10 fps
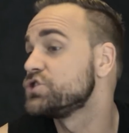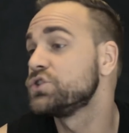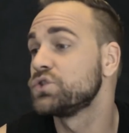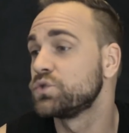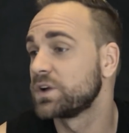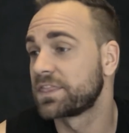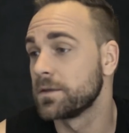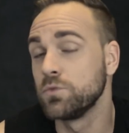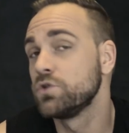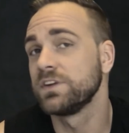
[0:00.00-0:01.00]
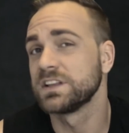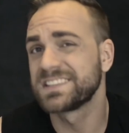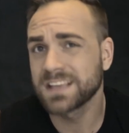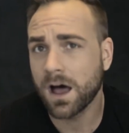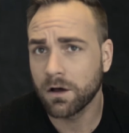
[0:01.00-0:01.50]
do with the movie
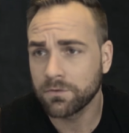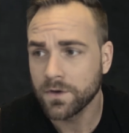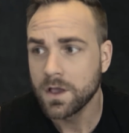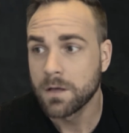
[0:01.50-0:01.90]
itself,